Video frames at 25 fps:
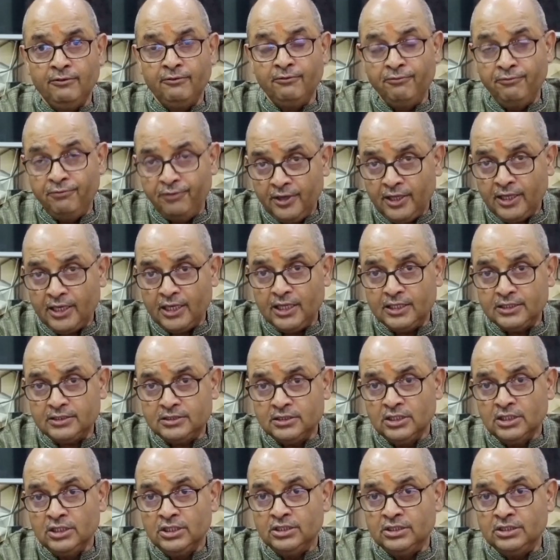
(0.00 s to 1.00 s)
whereas
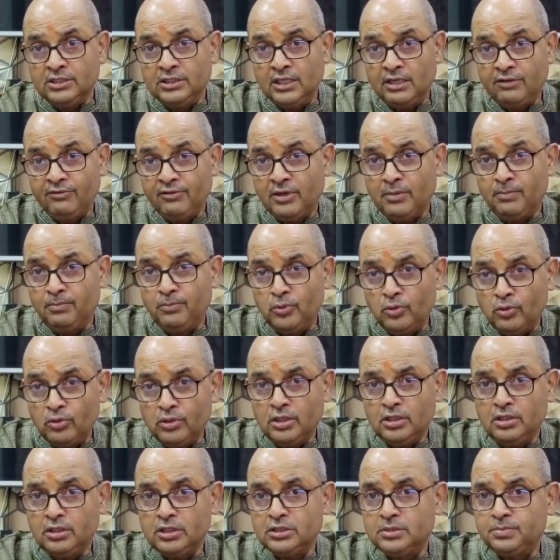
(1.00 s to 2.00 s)
there were
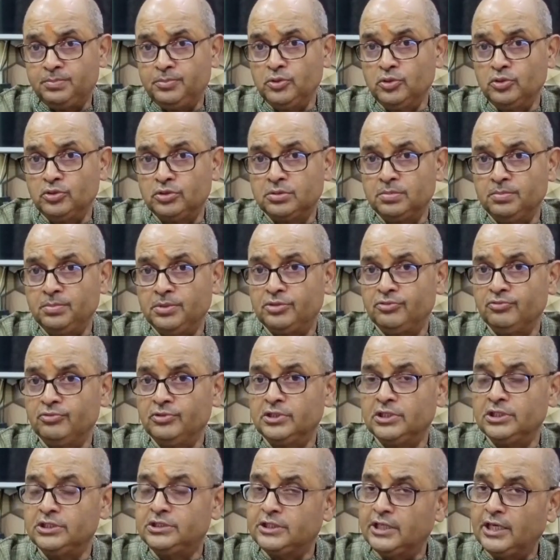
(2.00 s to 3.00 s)
border disputes
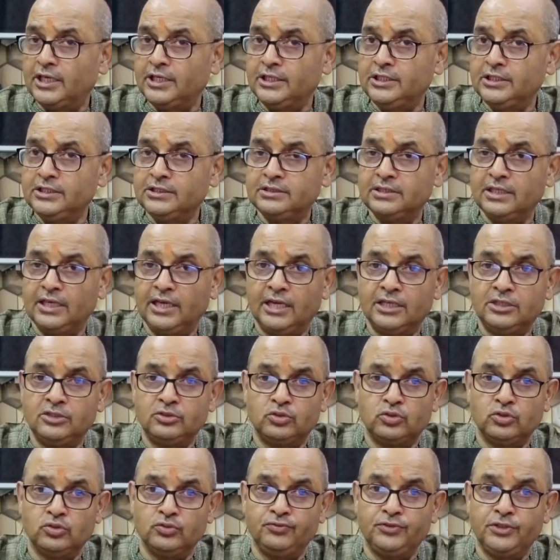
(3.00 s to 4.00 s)
between the Chinese and
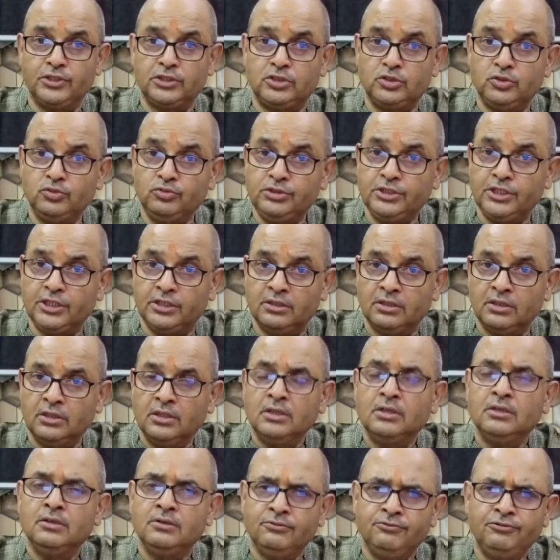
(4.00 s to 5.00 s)
Soviet Union,
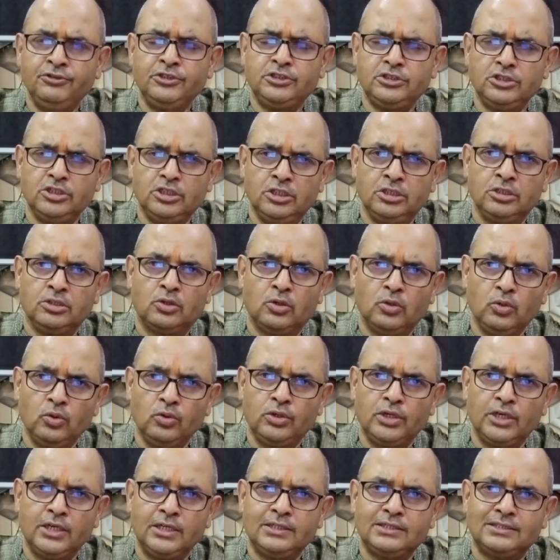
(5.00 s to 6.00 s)
which
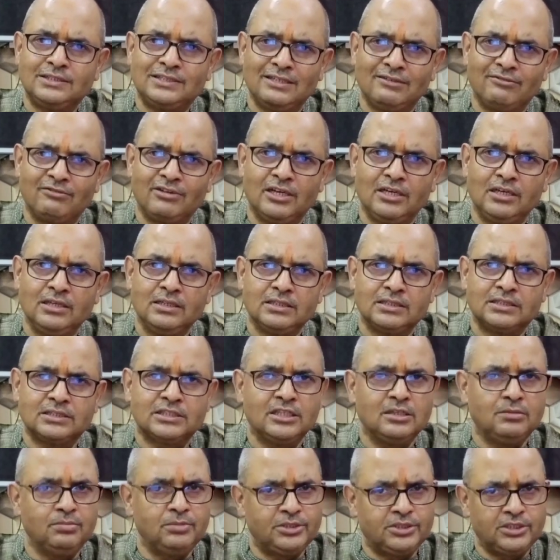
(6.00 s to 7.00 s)
included several
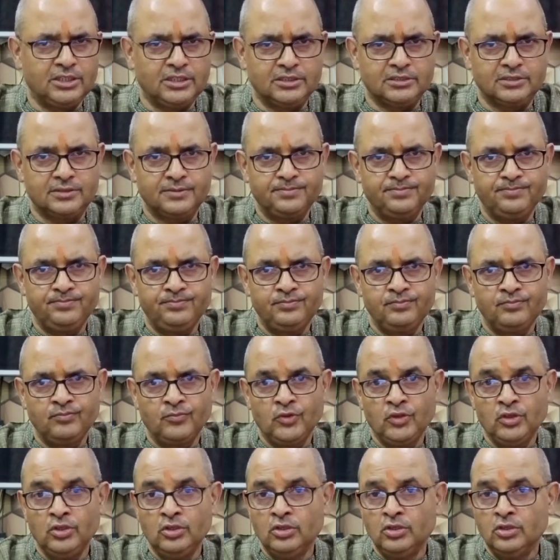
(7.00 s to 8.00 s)
skirmishes.
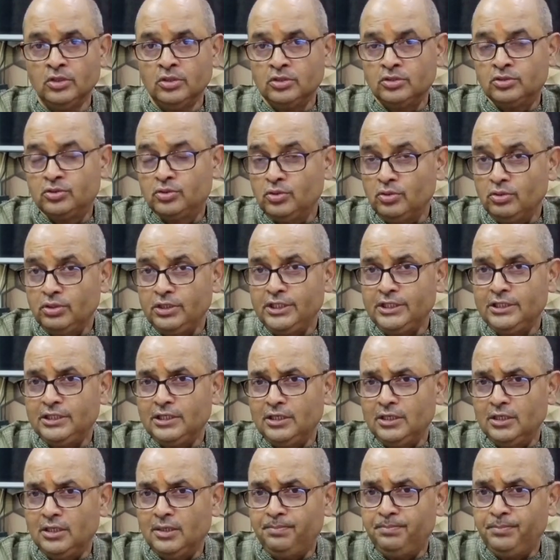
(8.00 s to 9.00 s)
So it
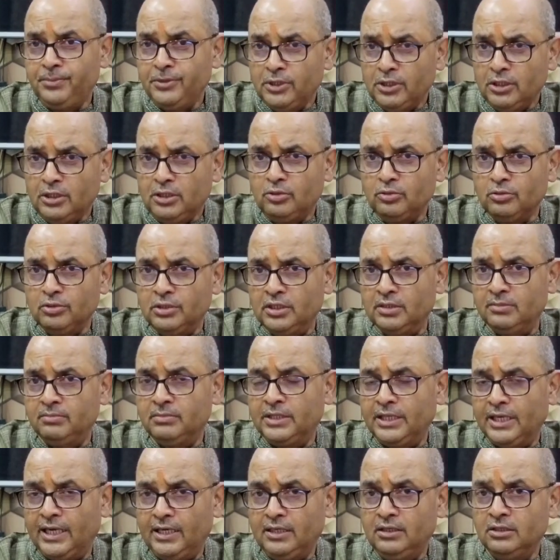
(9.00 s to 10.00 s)
appeared to them
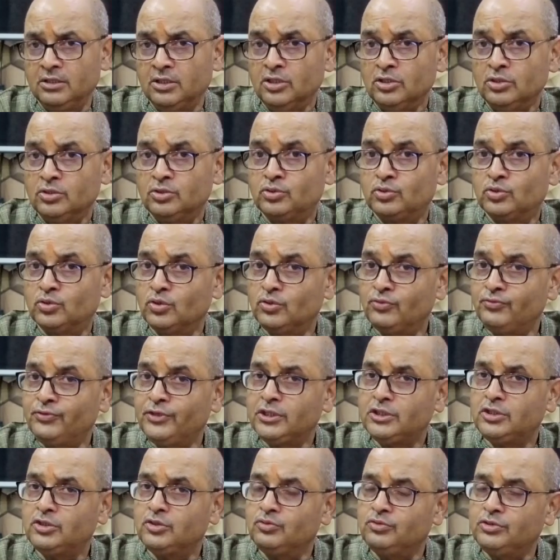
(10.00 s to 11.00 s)
that
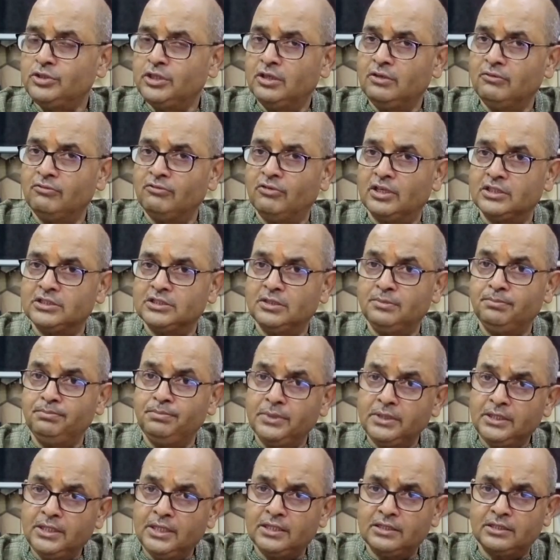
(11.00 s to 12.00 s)
Soviet Union was a
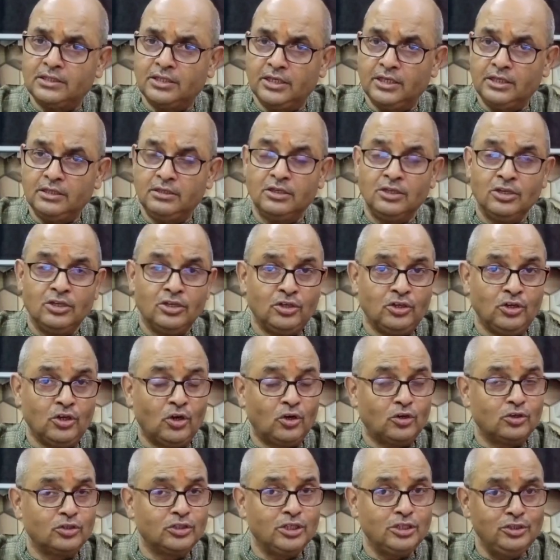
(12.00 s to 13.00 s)
bigger threat,
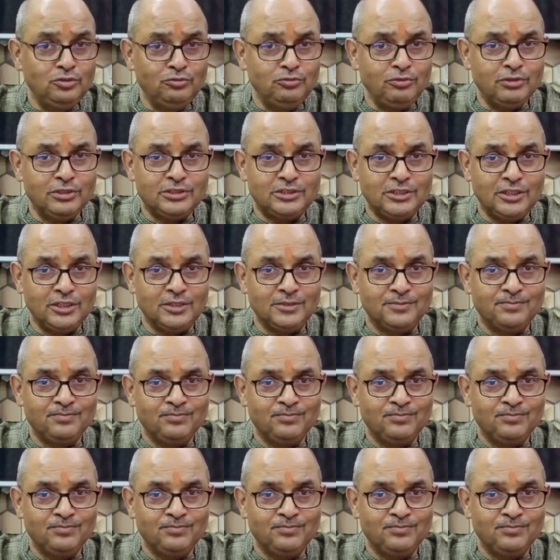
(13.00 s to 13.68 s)
not the USA.